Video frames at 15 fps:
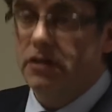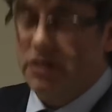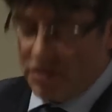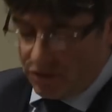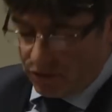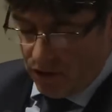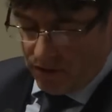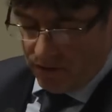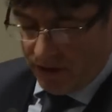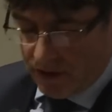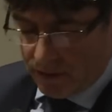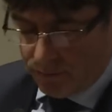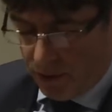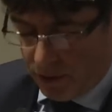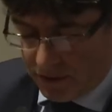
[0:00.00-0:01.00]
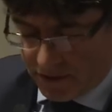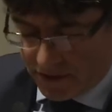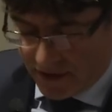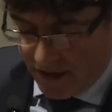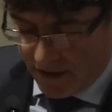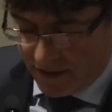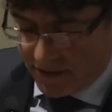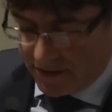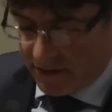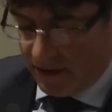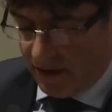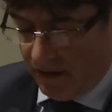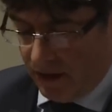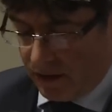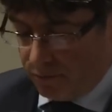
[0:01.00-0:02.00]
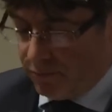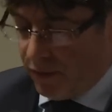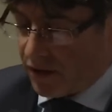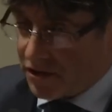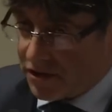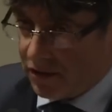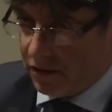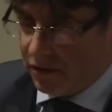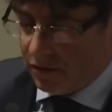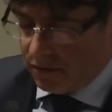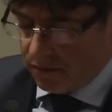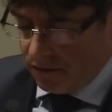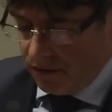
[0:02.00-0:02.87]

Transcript: strongly politicized and partial,